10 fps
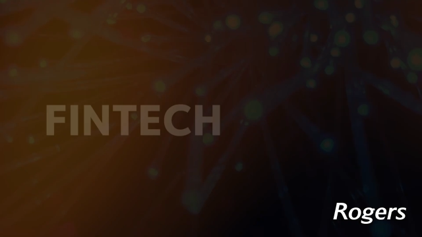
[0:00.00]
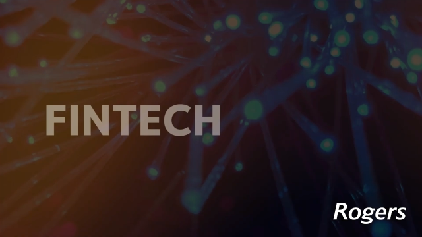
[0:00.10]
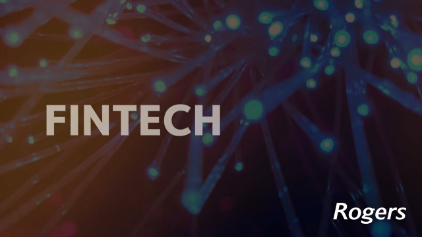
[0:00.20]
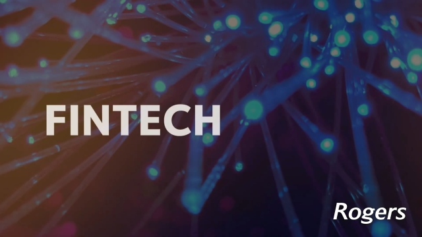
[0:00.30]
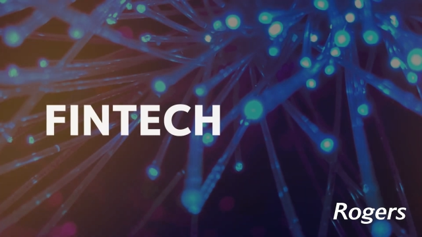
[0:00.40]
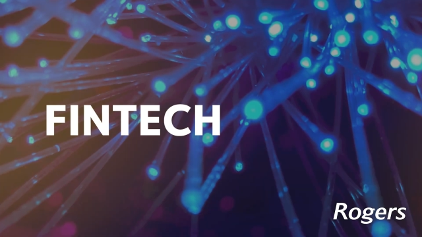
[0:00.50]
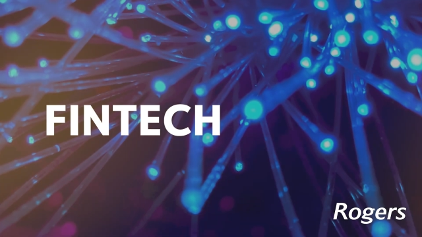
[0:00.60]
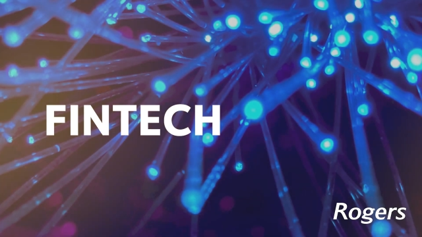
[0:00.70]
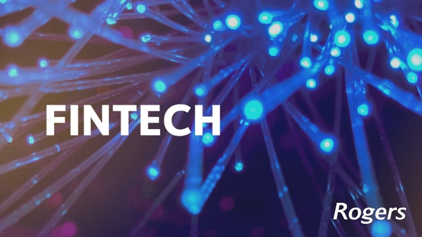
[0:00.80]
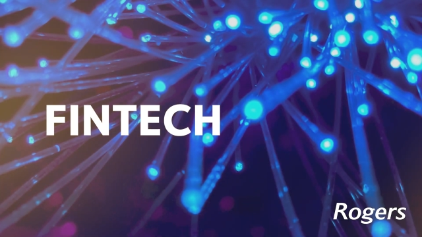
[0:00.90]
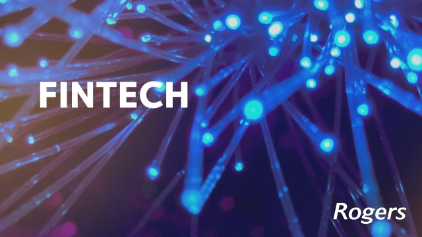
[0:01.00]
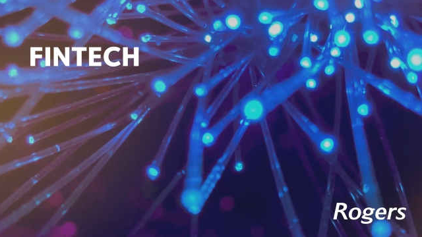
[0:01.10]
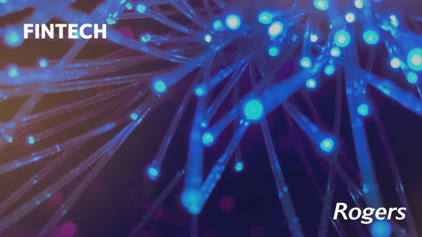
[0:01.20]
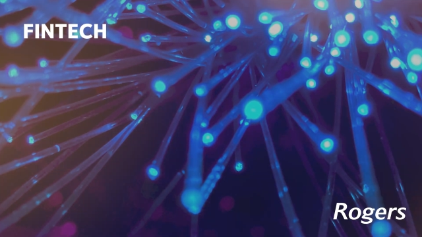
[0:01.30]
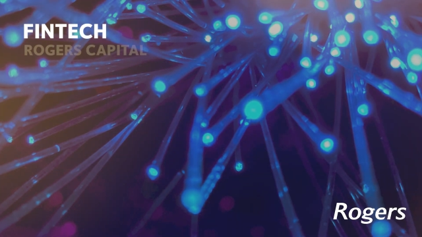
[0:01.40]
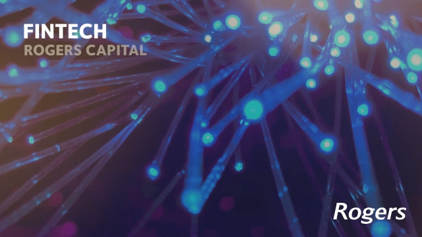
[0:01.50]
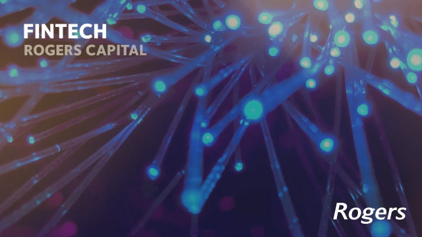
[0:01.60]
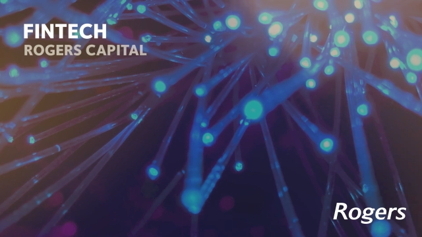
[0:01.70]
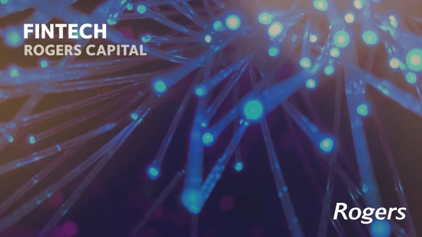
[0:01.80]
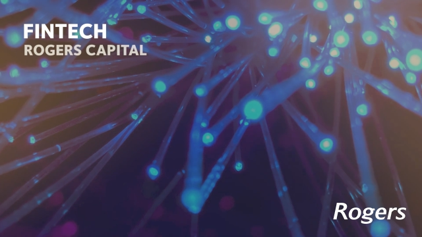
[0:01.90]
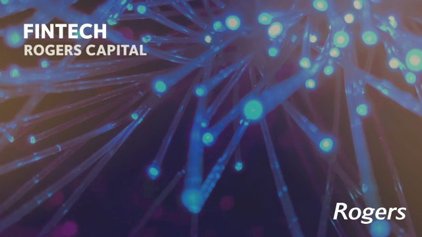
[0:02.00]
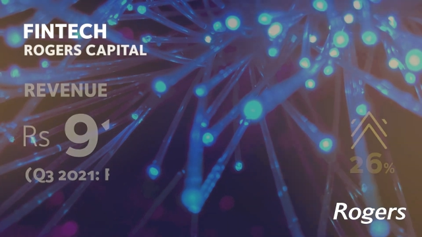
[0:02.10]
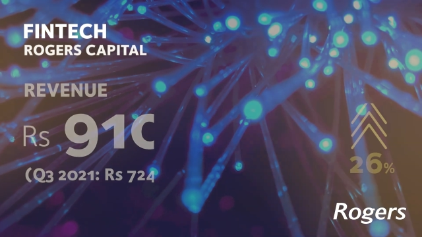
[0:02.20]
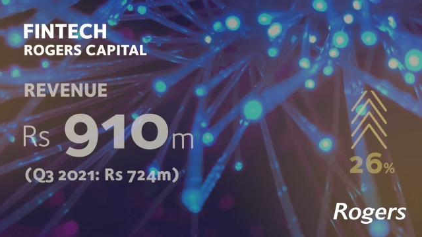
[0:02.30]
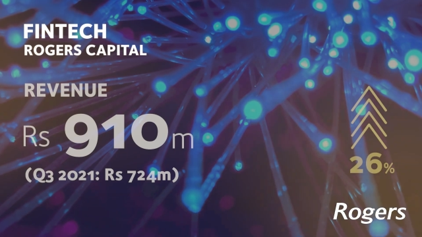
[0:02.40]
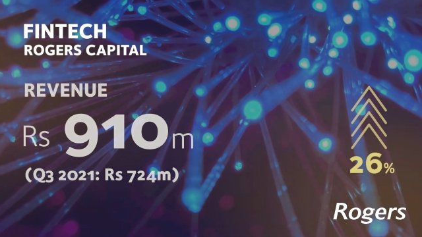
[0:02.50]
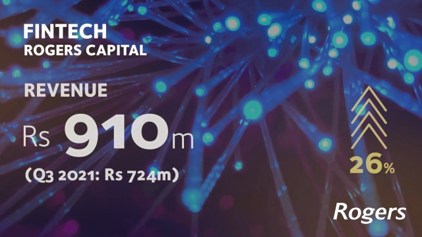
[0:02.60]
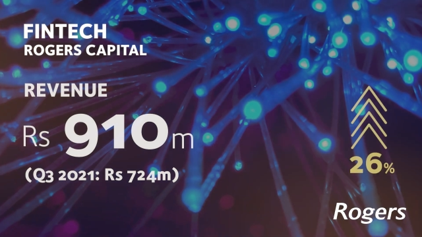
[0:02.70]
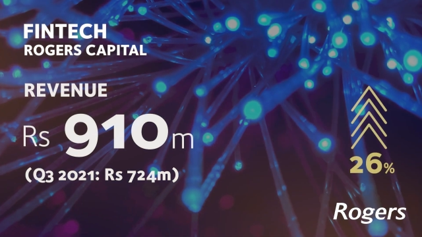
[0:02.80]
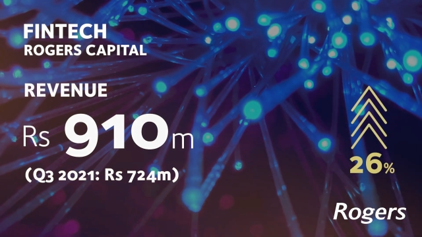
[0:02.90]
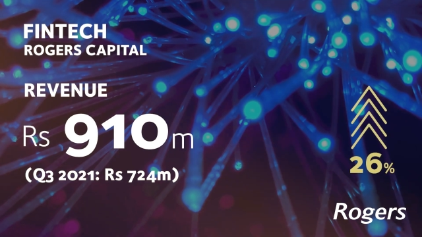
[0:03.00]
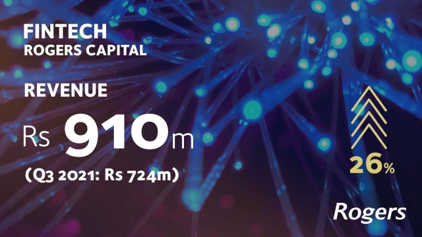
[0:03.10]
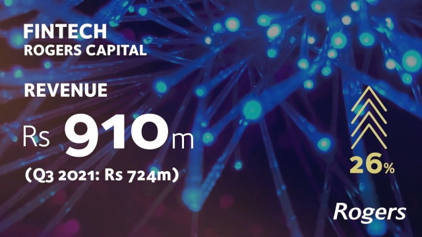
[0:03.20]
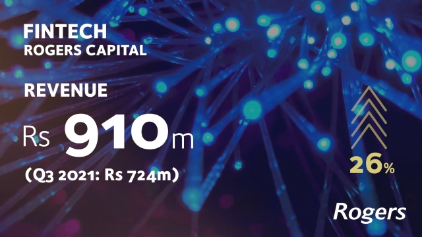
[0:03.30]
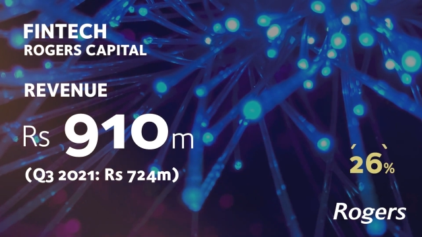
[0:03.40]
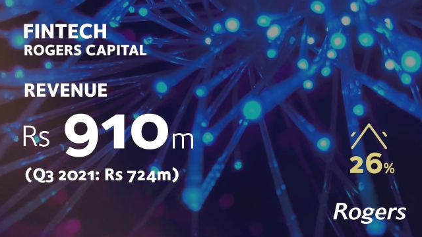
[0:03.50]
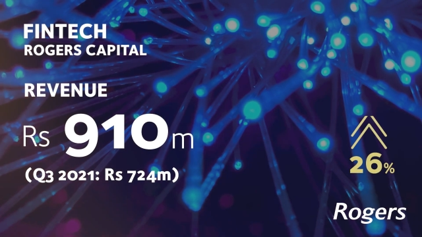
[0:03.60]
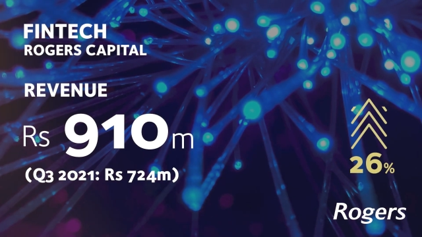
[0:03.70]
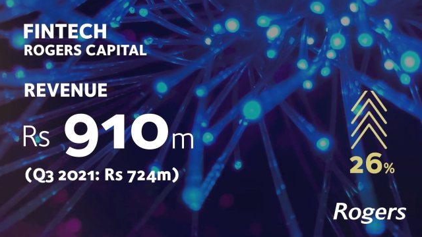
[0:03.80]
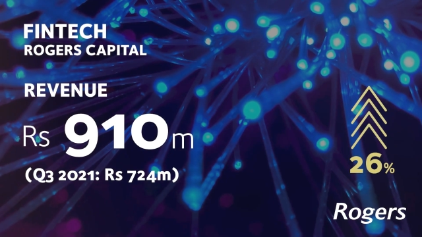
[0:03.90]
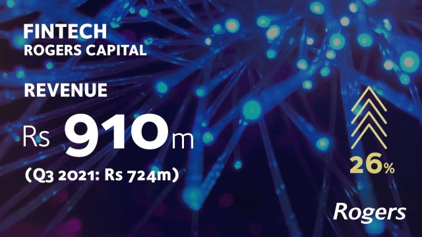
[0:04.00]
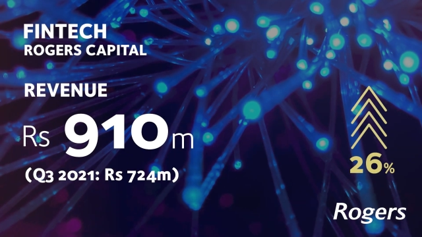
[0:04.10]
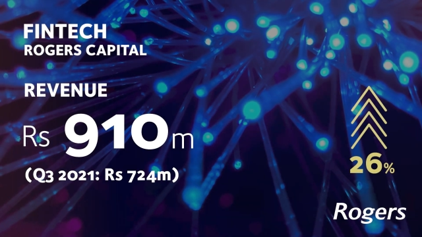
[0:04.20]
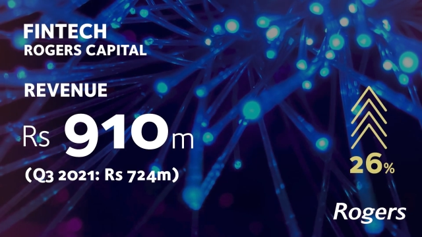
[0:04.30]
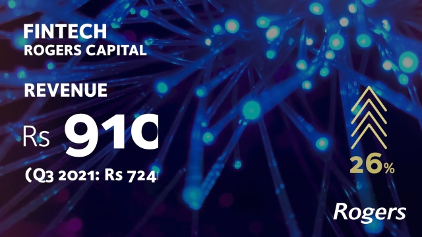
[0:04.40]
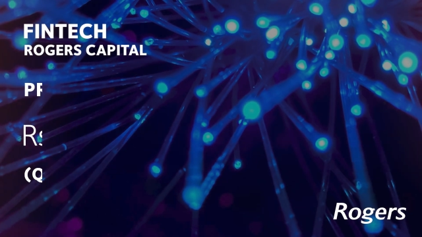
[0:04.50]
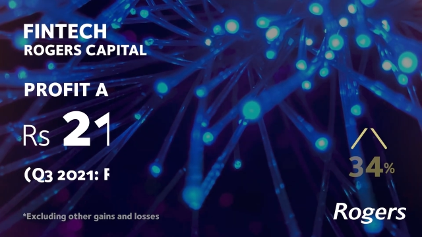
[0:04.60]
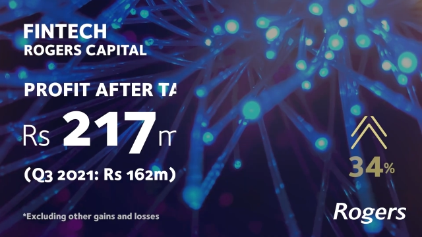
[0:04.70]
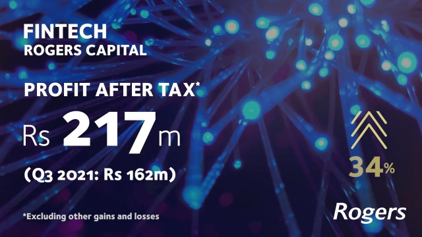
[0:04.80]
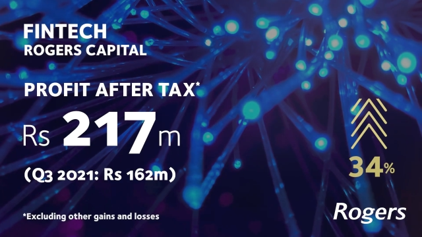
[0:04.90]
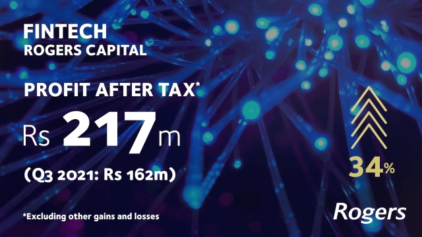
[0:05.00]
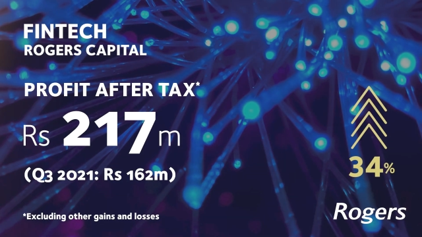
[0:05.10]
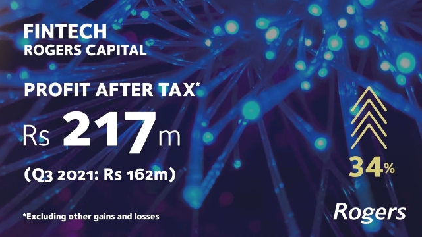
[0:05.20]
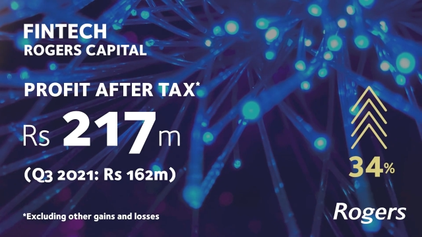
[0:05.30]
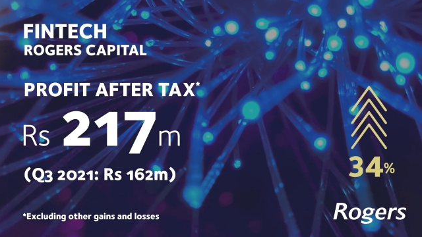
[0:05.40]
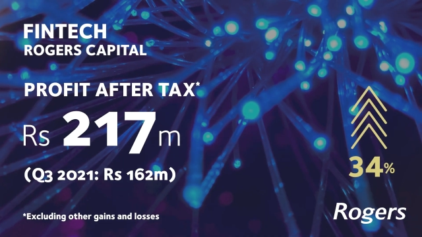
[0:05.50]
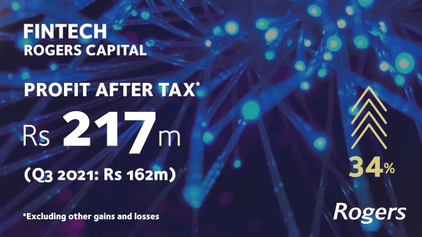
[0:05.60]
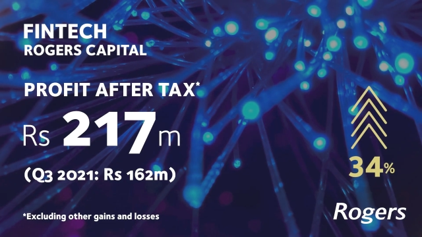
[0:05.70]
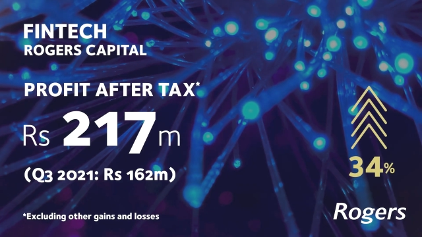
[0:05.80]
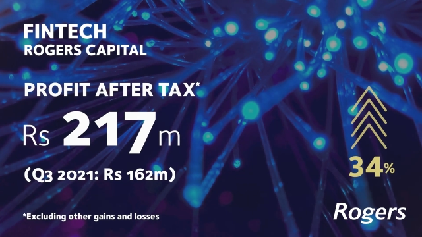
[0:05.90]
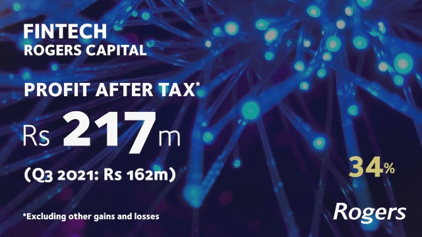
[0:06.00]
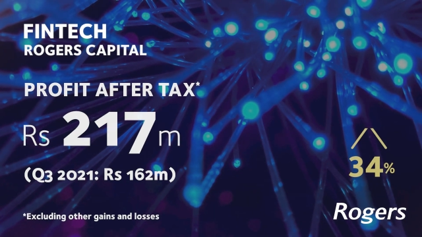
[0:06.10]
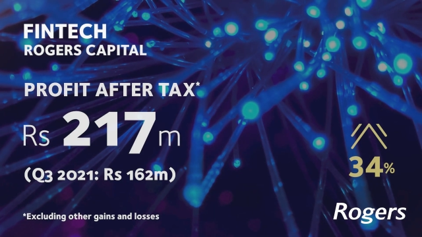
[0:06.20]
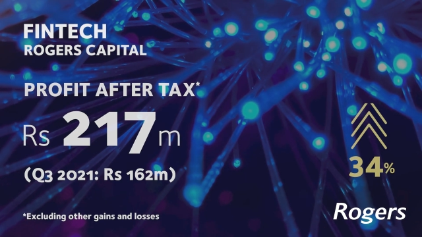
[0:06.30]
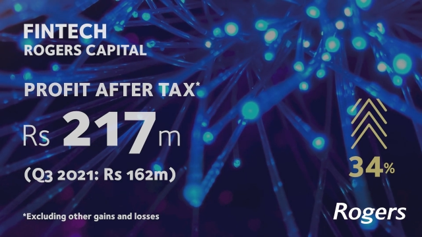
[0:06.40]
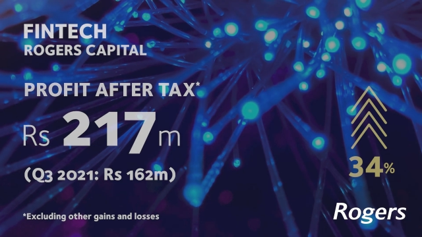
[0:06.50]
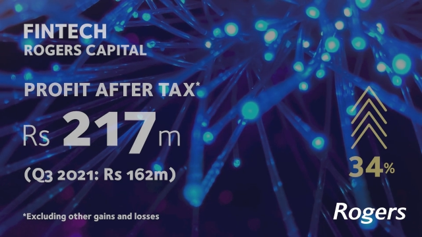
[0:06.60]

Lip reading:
(no speaker visible)